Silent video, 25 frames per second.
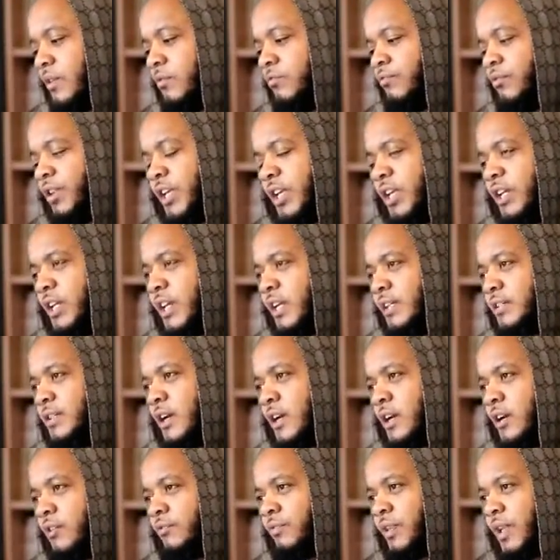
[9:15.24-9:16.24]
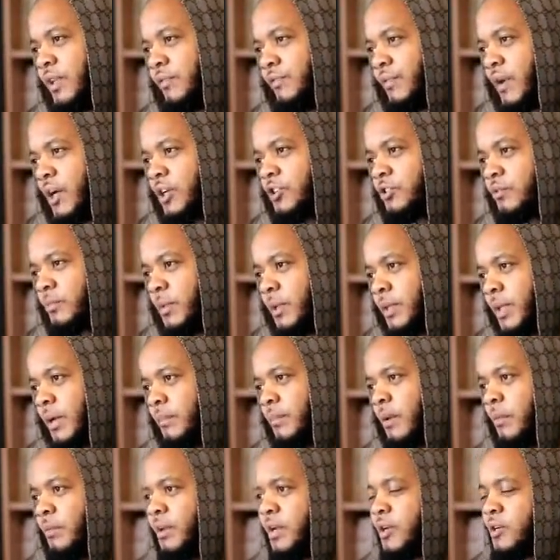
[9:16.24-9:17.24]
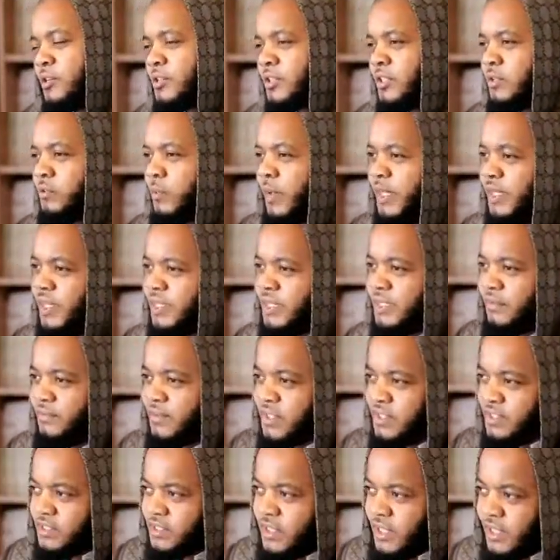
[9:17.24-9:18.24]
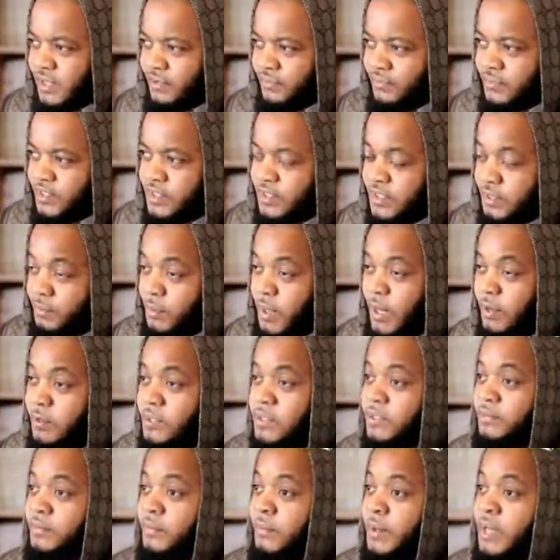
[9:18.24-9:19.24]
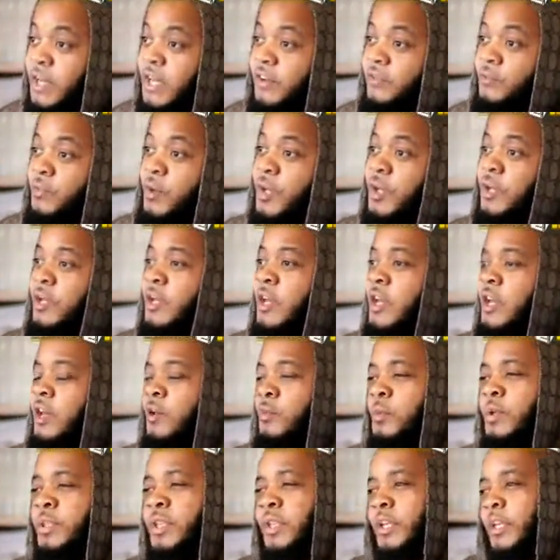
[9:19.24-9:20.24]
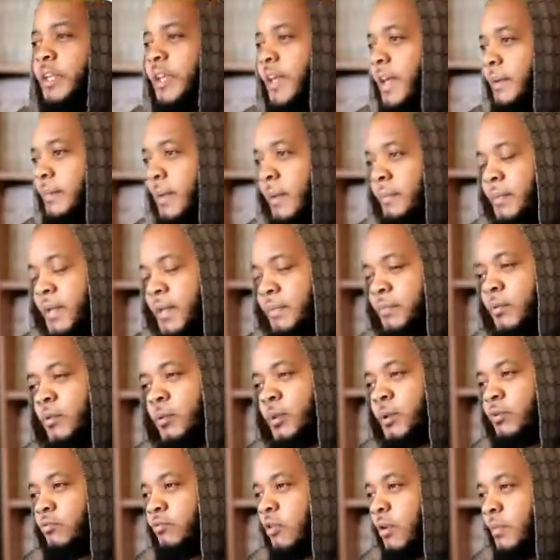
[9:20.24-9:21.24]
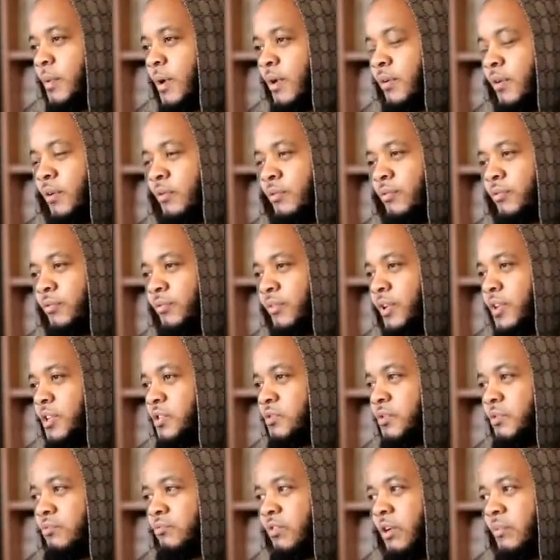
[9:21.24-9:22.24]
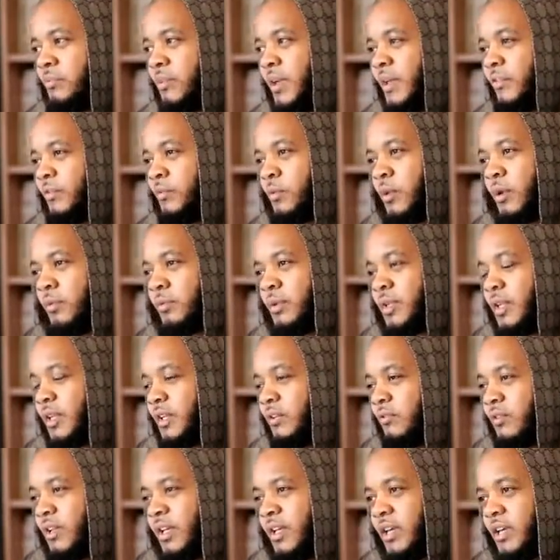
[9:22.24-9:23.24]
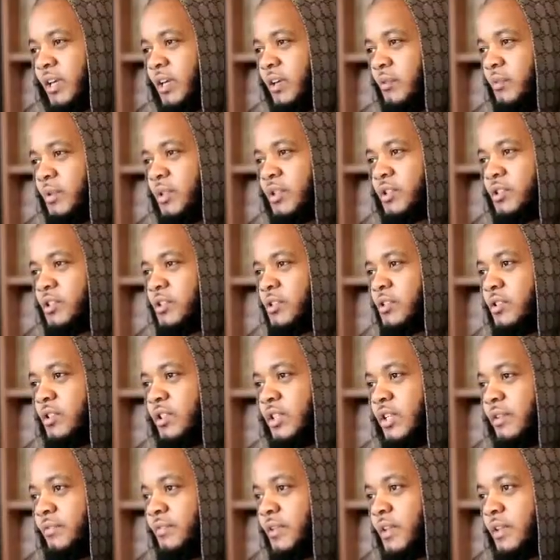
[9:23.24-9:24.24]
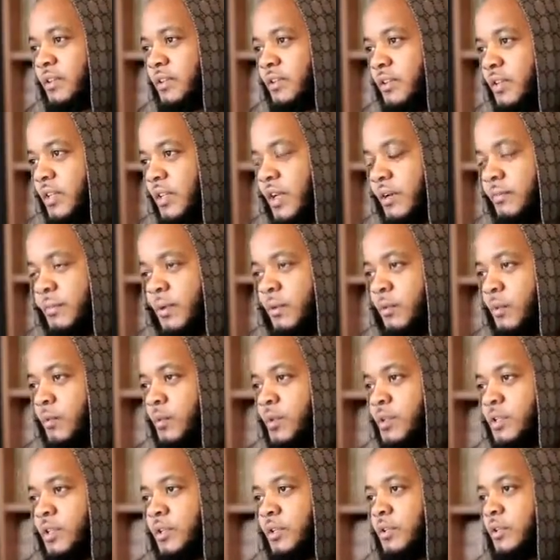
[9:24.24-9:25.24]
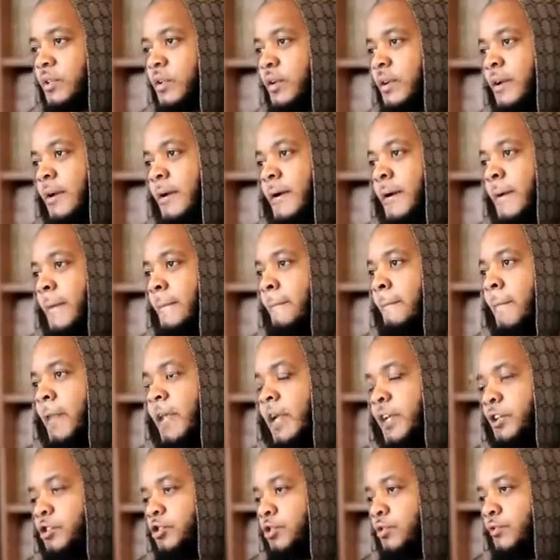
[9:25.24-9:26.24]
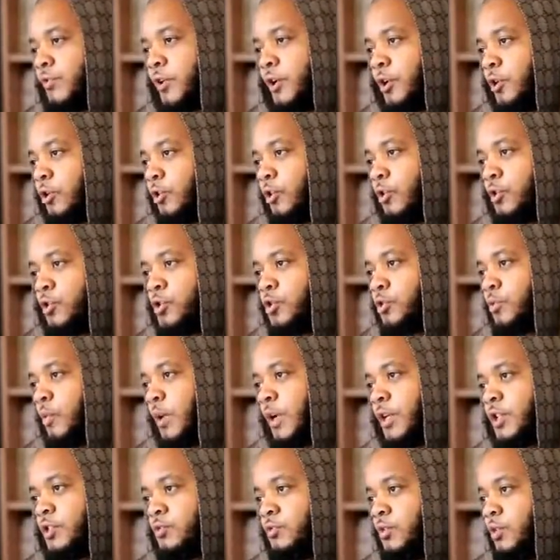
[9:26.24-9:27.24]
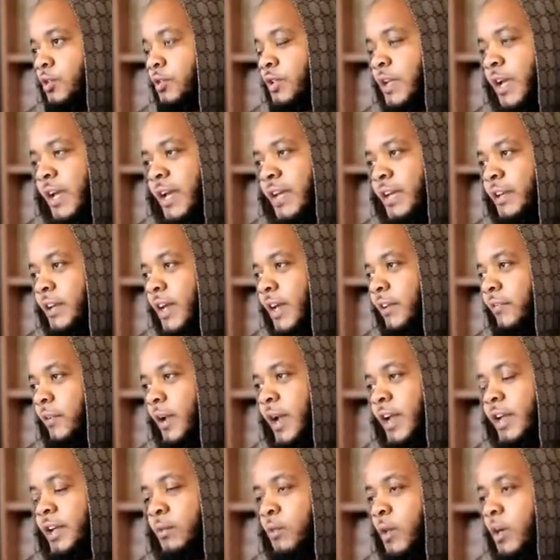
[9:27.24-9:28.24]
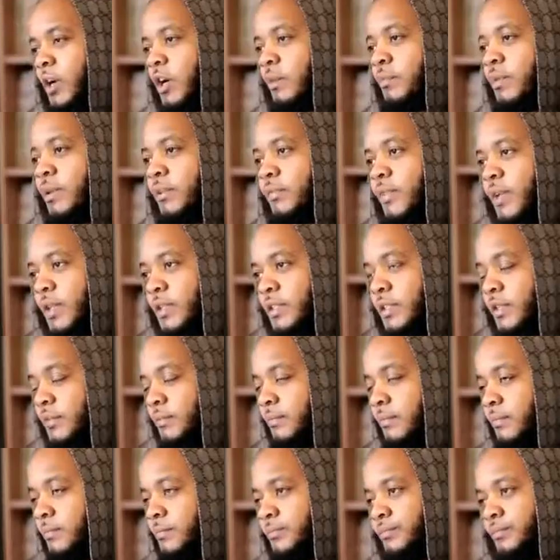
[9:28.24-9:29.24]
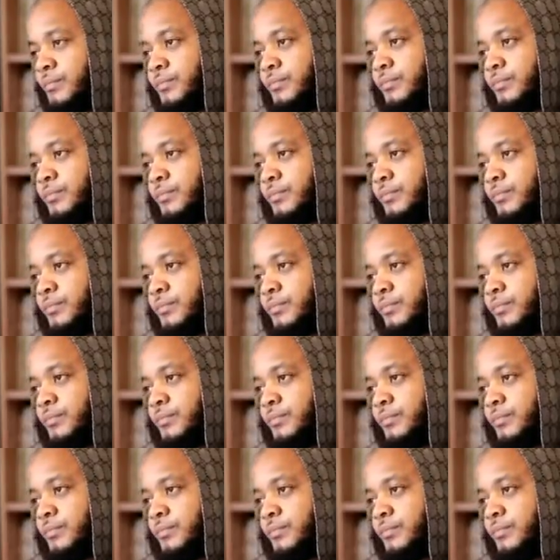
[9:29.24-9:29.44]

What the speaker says: a really nice guy. I can really vouch him on that. But because of the way he lived his life, the same way I was living my life, where we didn't care about people, we'd rob our own friends, we'd rob everyone, we didn't care, we just lived a, you know what I mean, we wasn't, unless she was very close to us, like anyone could be a victim.